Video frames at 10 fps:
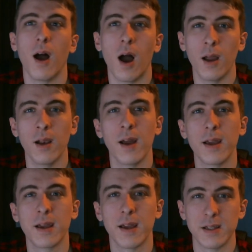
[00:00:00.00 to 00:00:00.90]
I
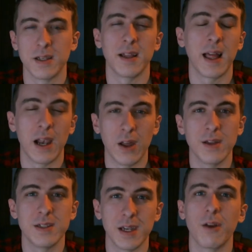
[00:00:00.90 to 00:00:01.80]
like. It's like that
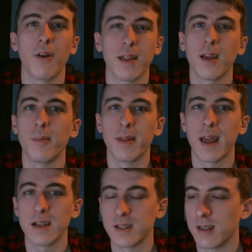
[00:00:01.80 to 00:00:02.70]
light cigarette type of
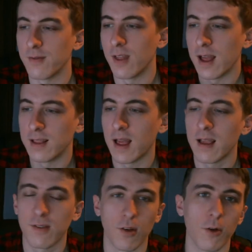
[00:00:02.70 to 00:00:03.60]
taste, and they've nailed
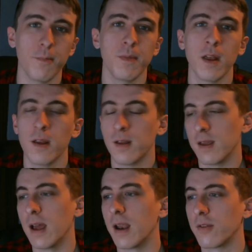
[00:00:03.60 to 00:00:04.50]
that. So
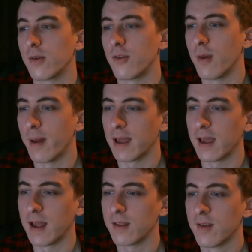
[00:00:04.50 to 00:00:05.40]
yeah, that's what Tribeca
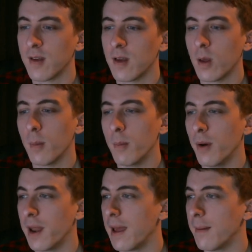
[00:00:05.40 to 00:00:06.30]
gets. But